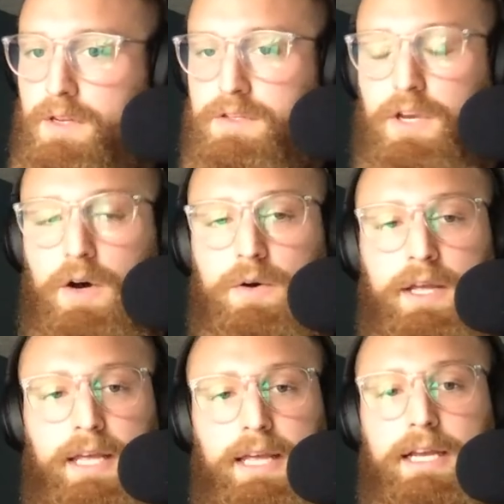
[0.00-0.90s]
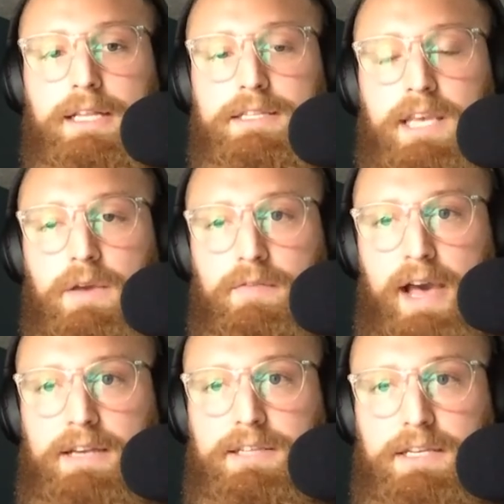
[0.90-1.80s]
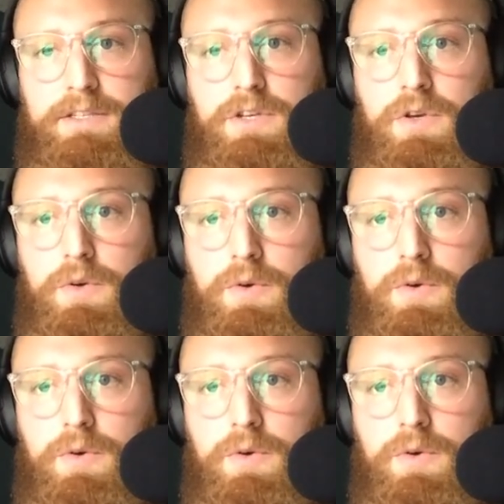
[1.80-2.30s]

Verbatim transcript: So let's say you have access to,